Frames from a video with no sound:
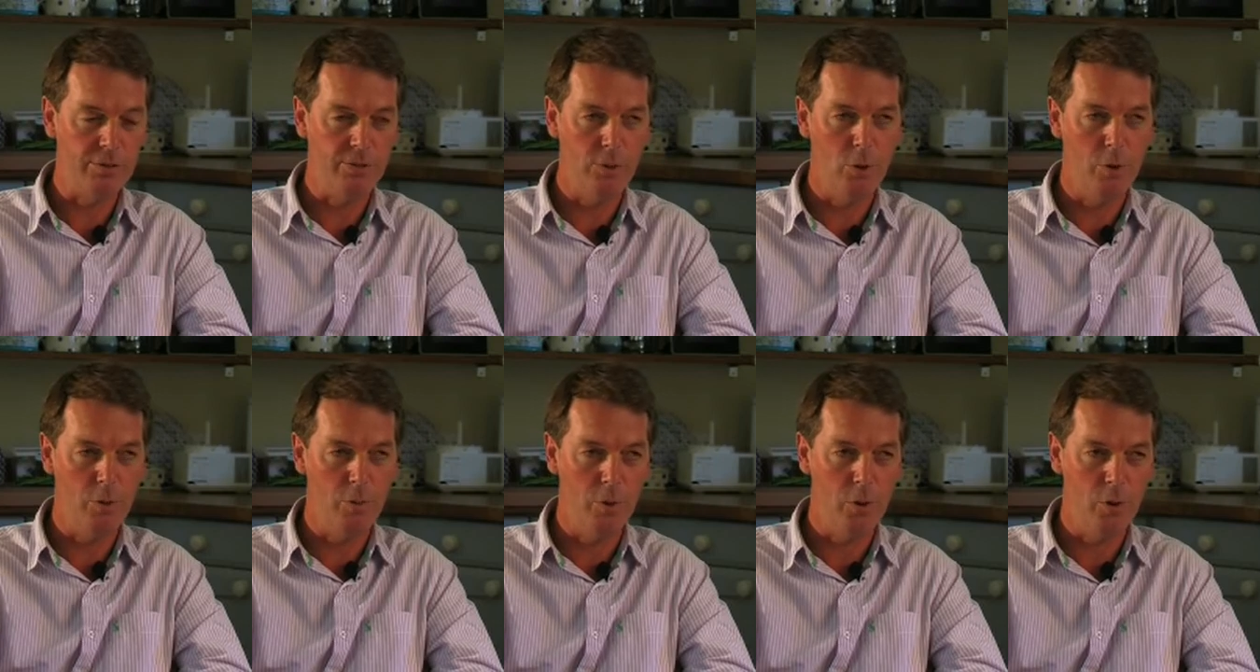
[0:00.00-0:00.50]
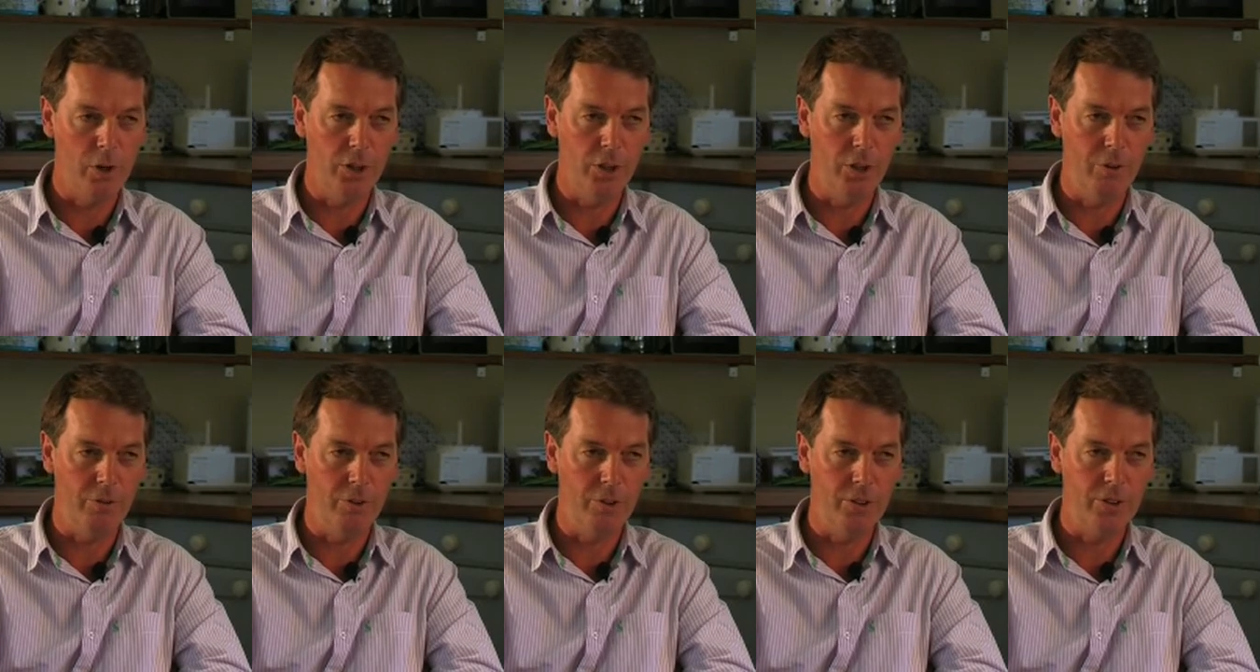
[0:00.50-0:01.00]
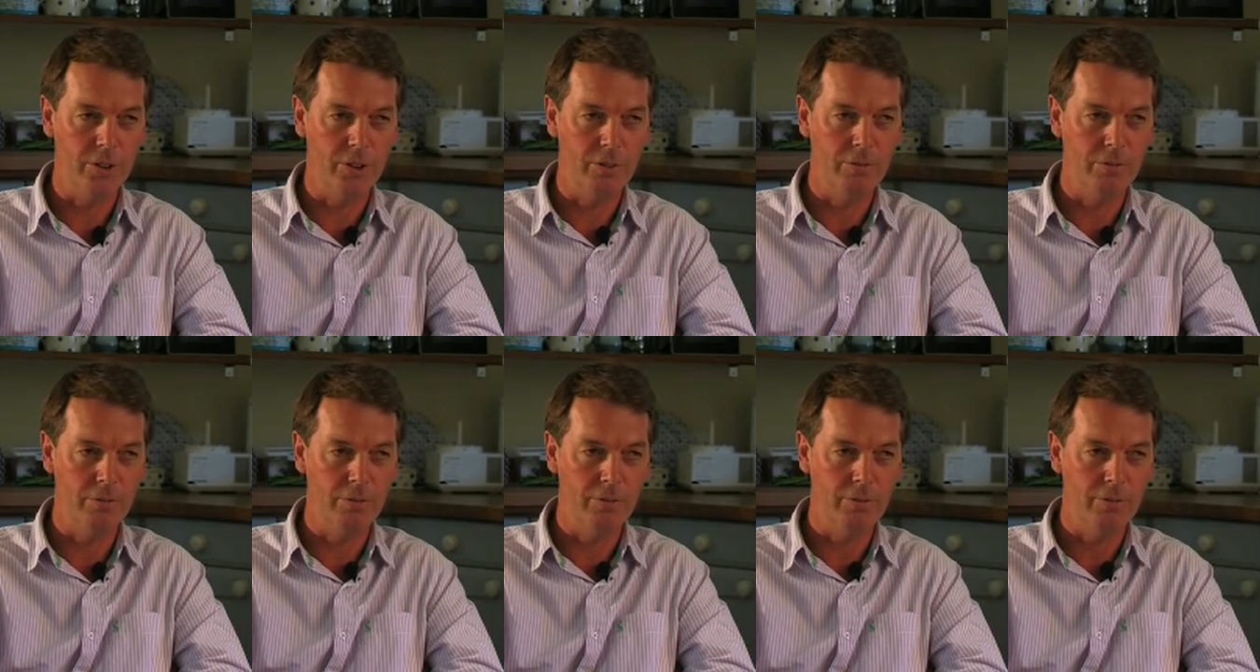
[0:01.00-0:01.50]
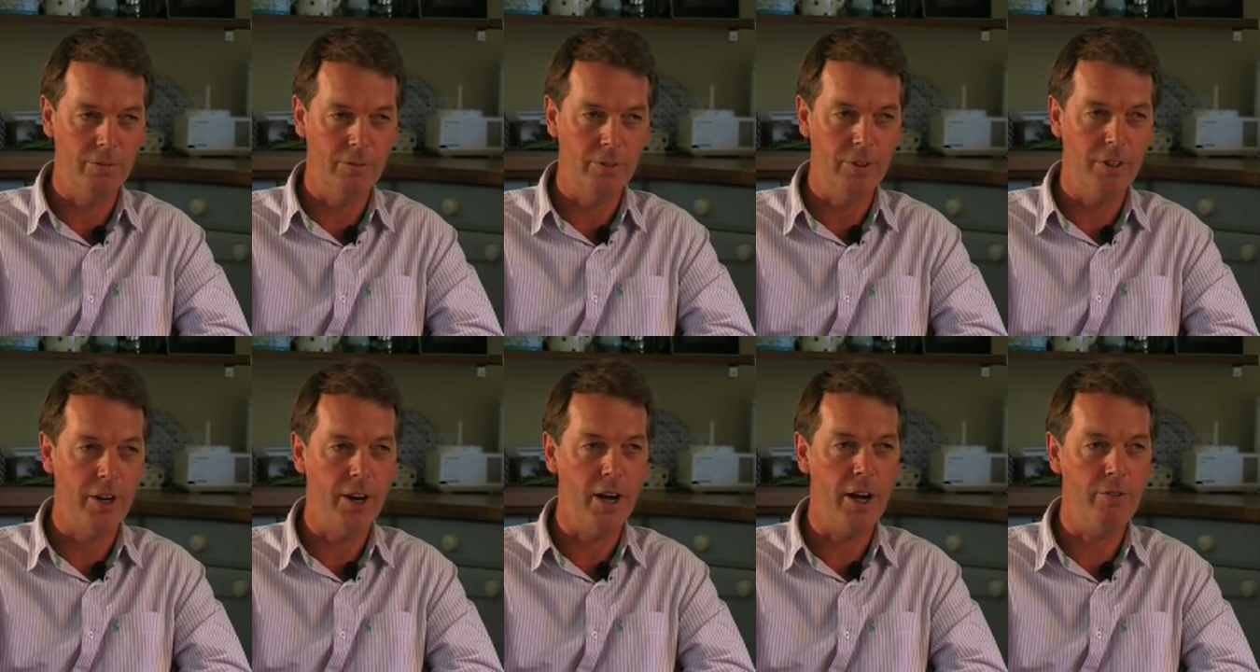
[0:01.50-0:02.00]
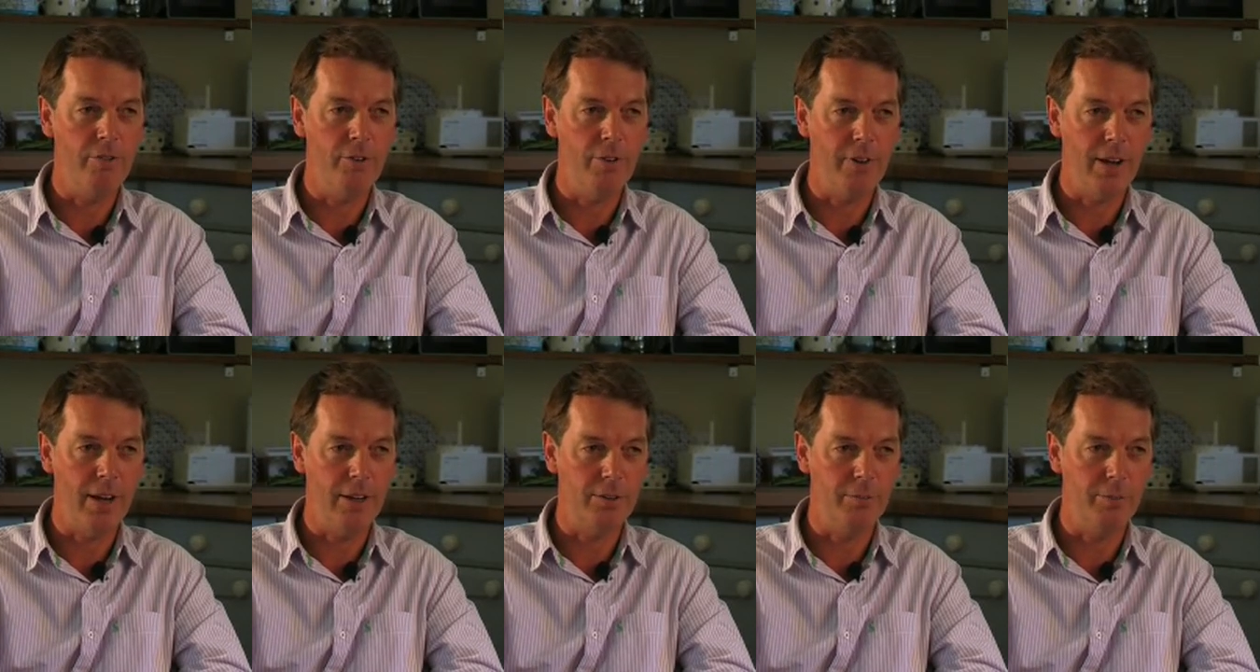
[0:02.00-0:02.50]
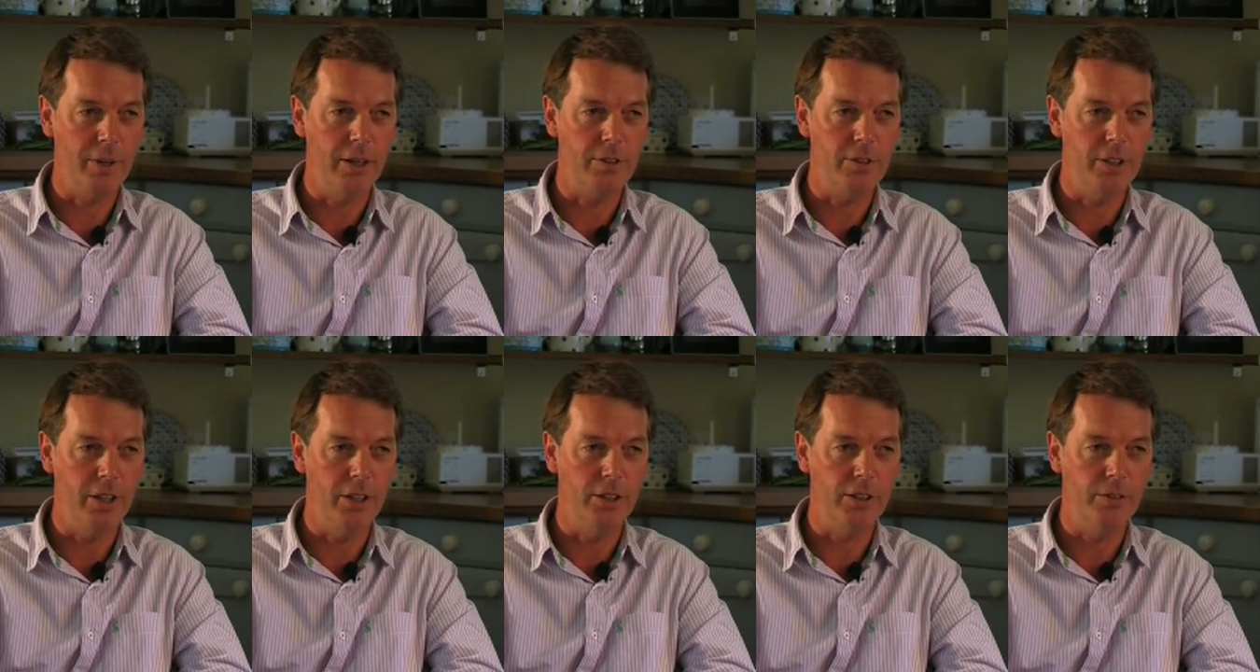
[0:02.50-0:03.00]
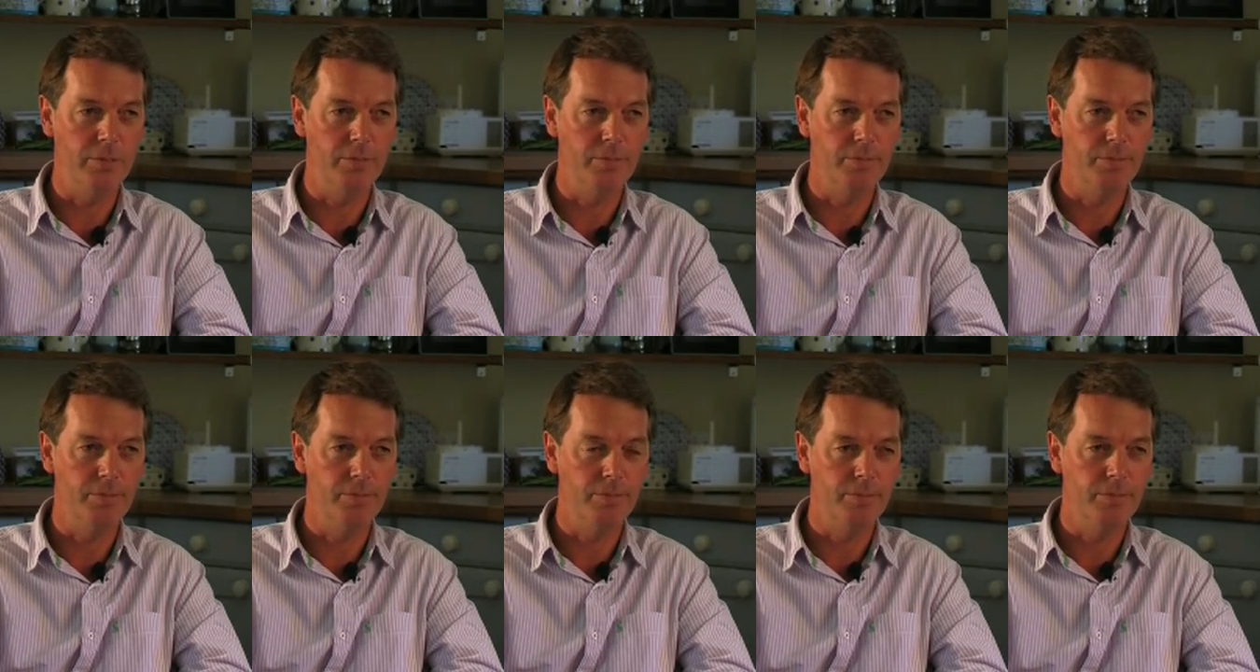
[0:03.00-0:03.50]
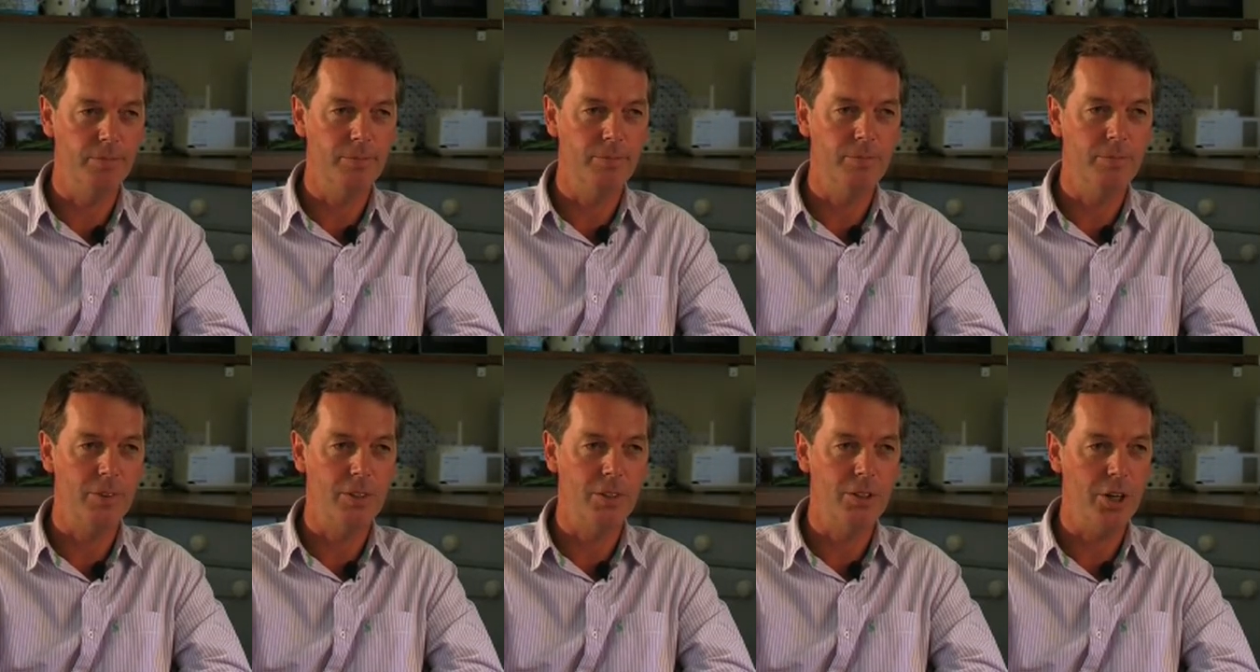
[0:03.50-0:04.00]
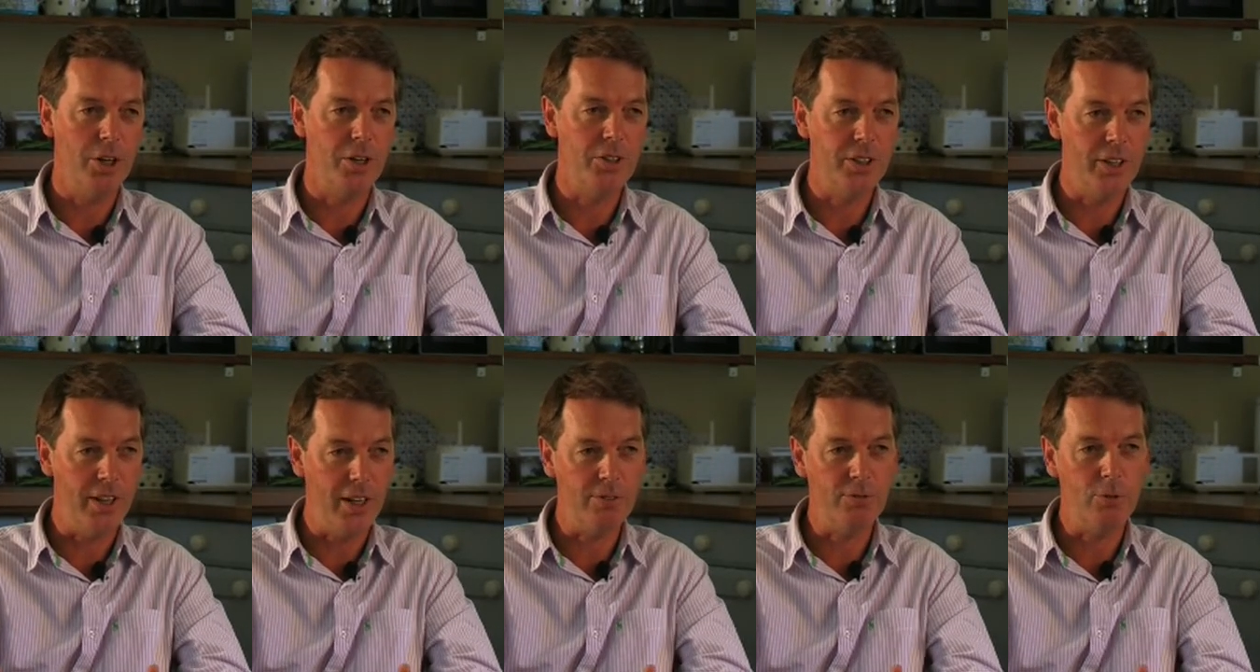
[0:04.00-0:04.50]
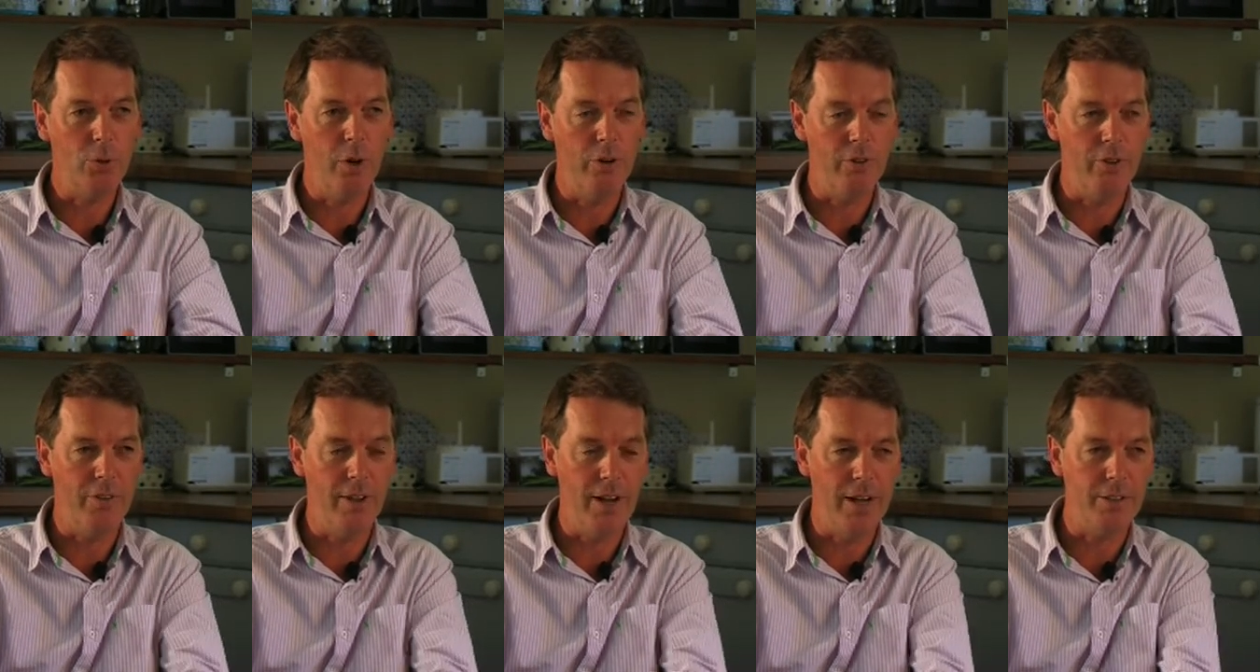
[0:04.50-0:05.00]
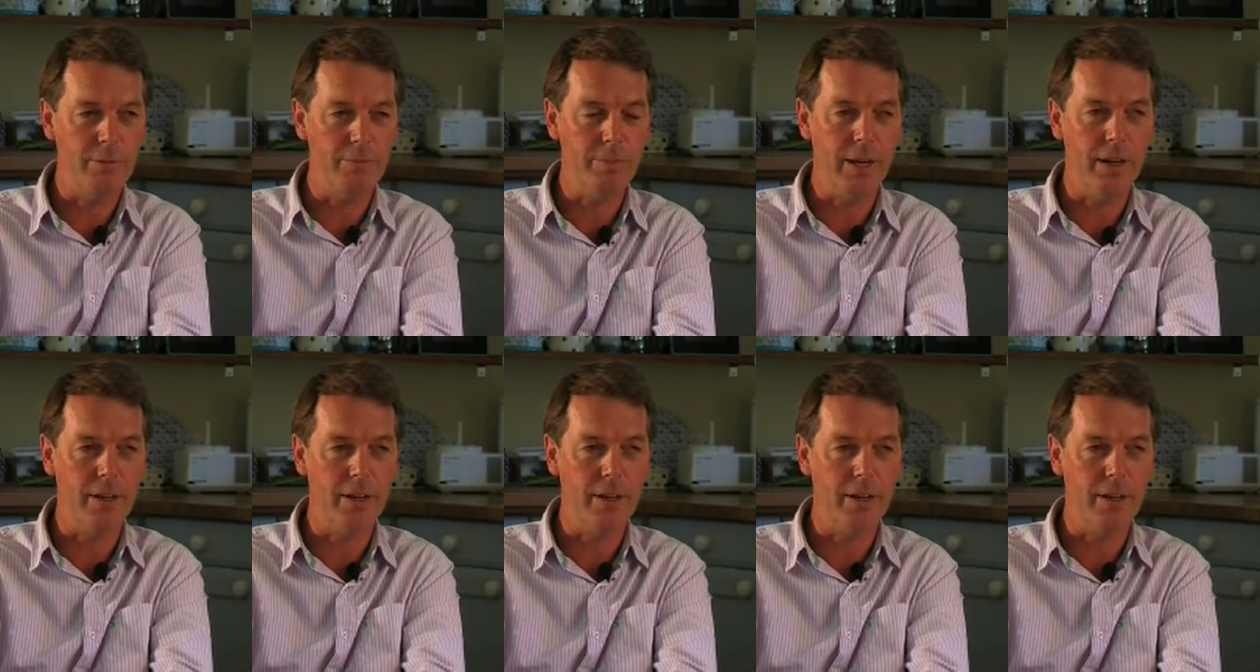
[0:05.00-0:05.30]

4 mortgage offers at £100,000 each. So you can see that's £400,000.